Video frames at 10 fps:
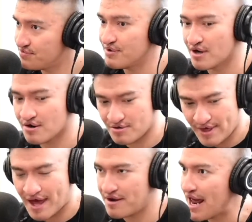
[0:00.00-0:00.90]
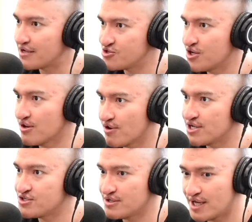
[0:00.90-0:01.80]
they're that next
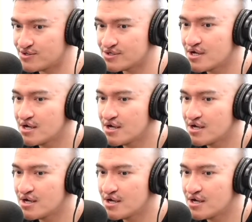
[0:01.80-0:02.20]
generation that's